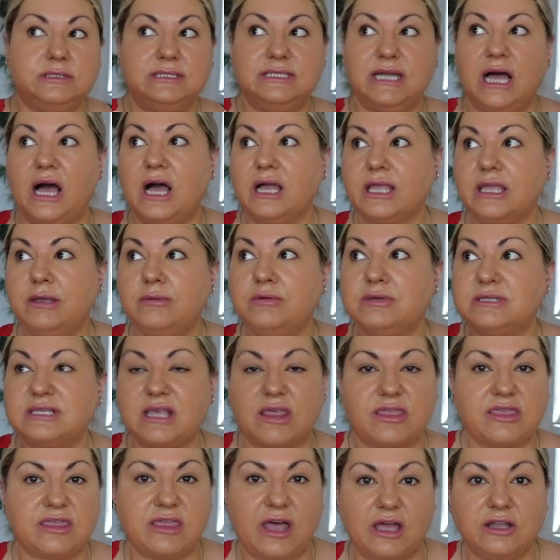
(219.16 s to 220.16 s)
dark. It was
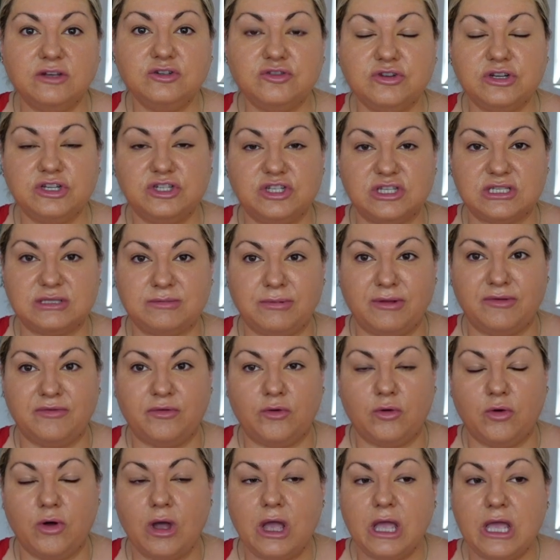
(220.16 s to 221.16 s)
thundering just
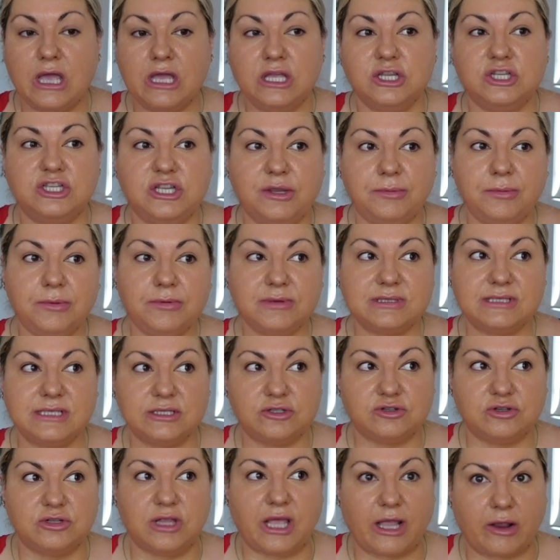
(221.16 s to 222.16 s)
before. Chippy was
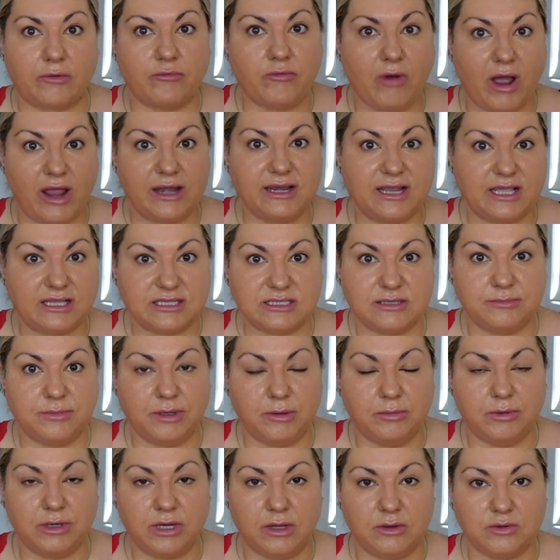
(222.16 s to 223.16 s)
literally like right next to
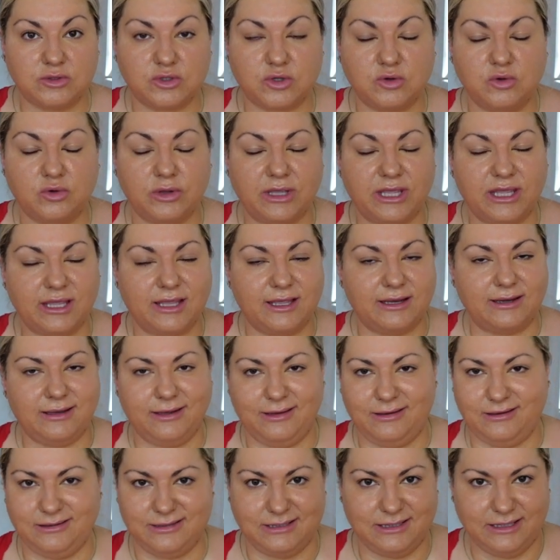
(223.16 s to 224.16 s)
me when I was cooking, and
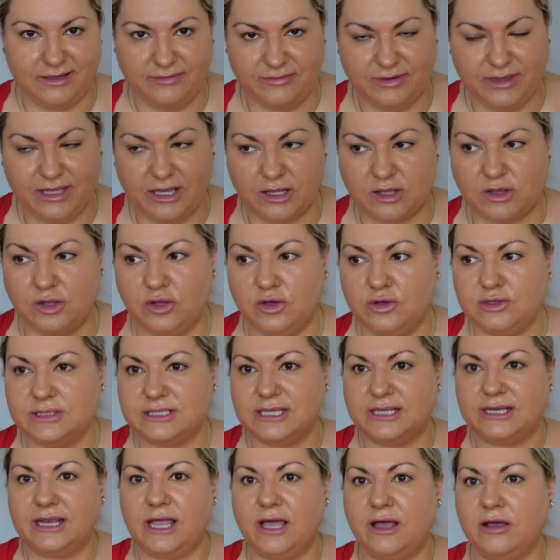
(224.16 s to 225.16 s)
he's never that
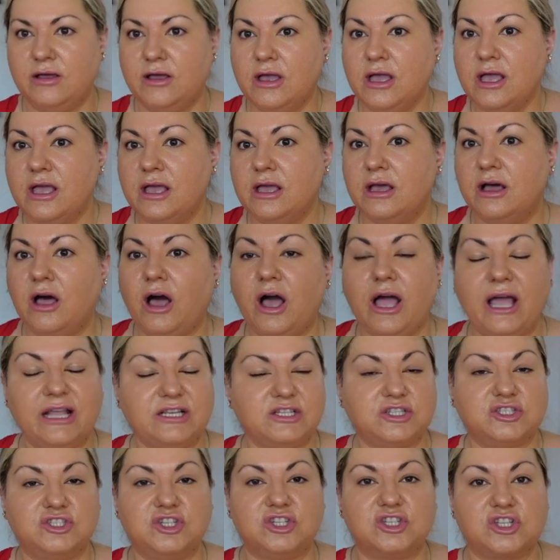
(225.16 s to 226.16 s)
close. And now I
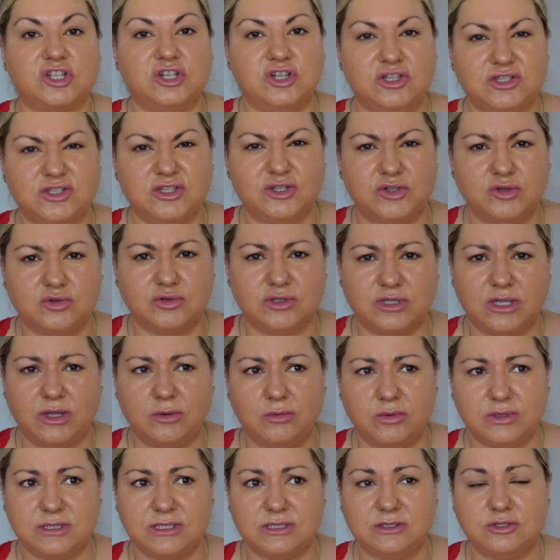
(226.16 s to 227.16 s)
had to just close the door so
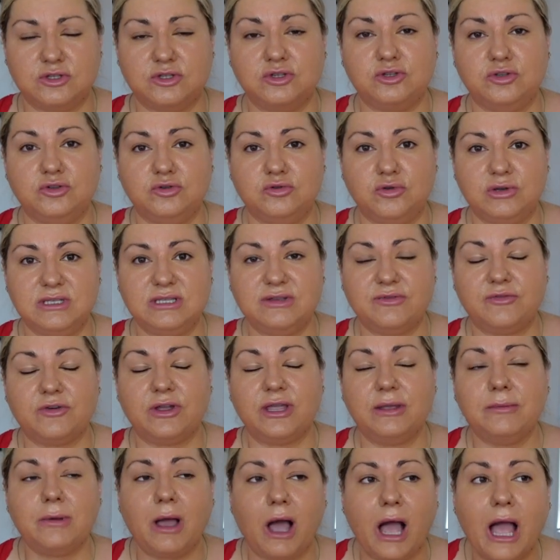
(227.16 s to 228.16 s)
it wasn't too noisy for
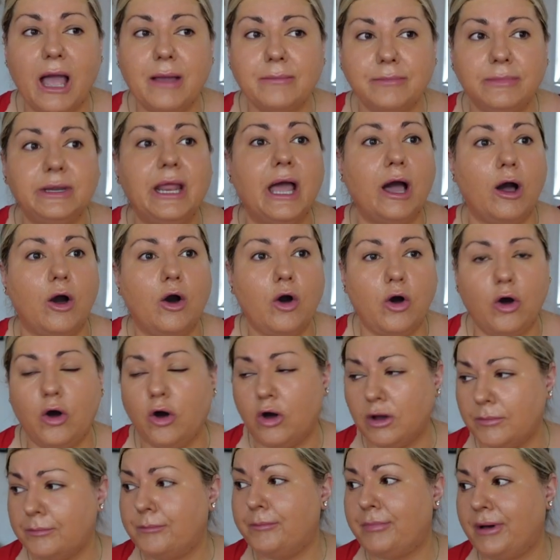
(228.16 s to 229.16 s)
him. I am now
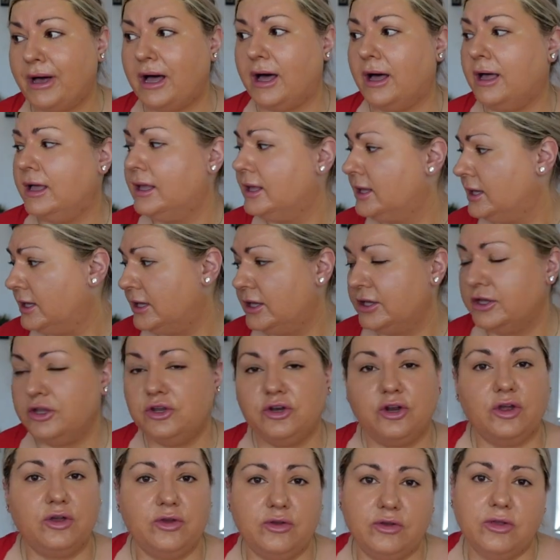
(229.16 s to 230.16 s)
hot, but
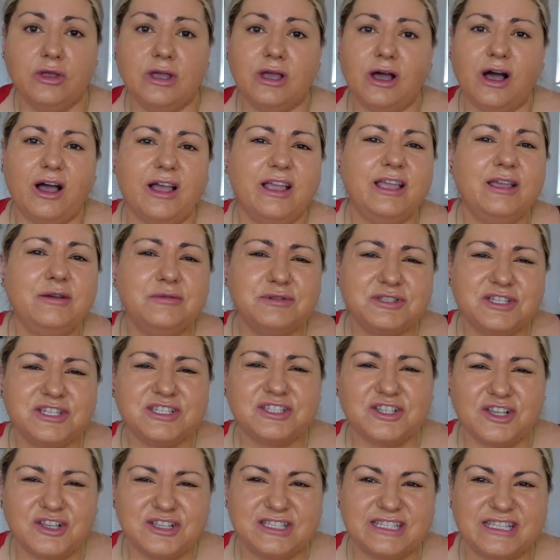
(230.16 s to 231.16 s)
you know, he was
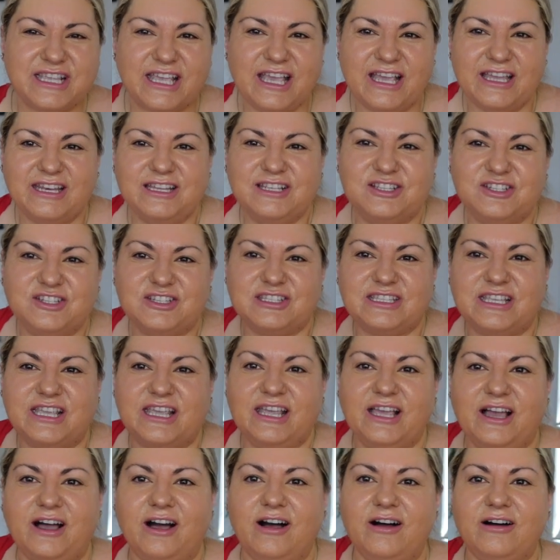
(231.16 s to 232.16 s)
just so scared. He's just
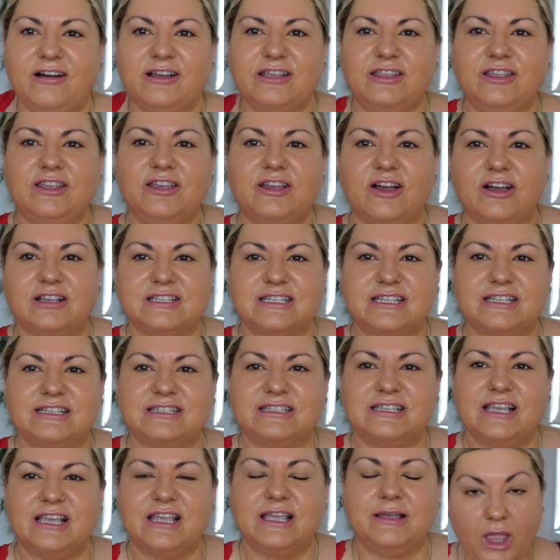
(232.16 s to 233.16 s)
here. You guys can
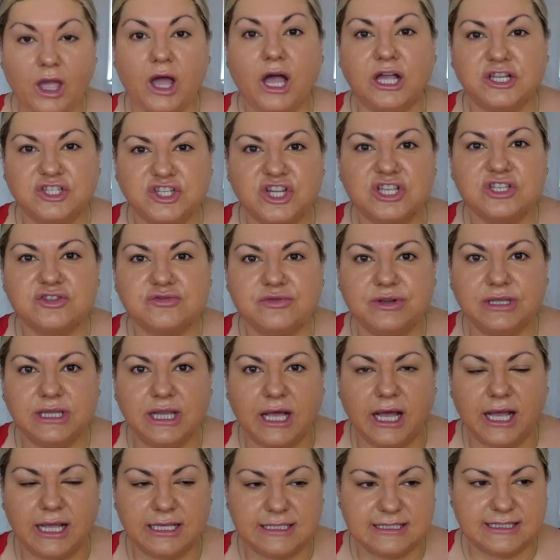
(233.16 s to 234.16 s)
see him. I just
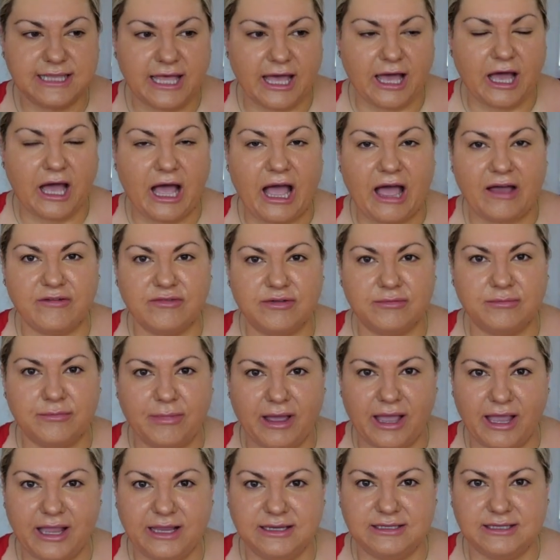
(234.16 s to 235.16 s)
realized that I haven't
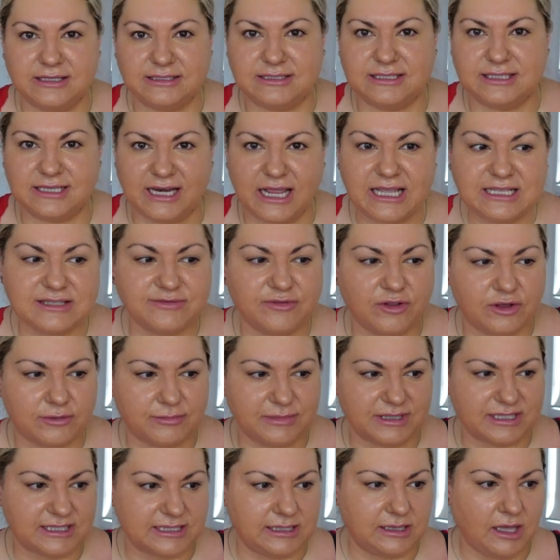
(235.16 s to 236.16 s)
made today's
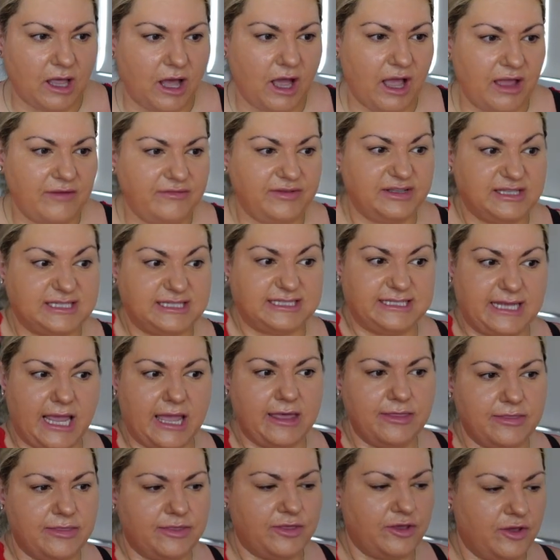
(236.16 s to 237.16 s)
Vlogmas live. It's
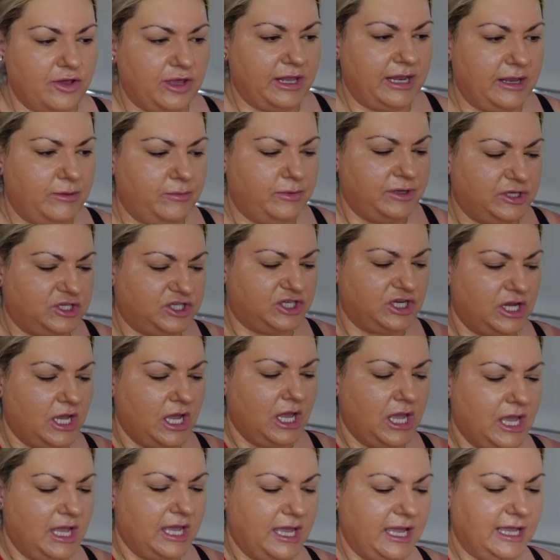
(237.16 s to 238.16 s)
10:30, which
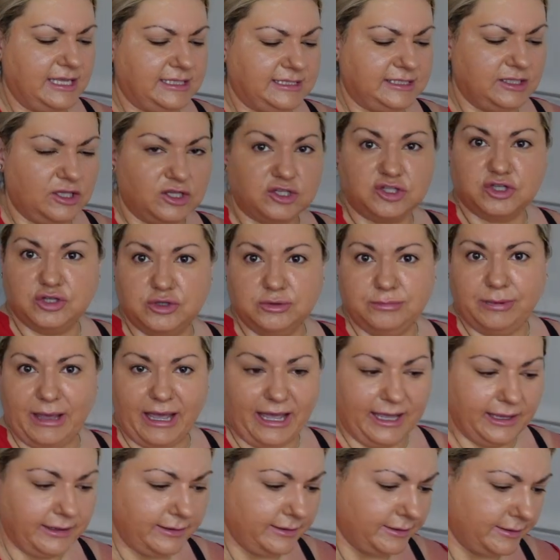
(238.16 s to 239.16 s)
it's not too
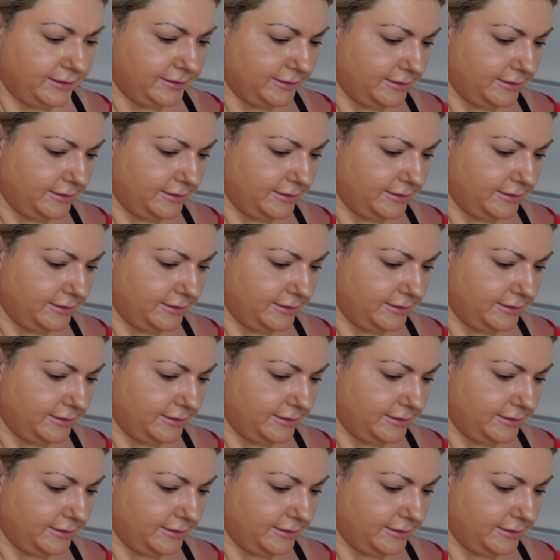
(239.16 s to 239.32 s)
bad.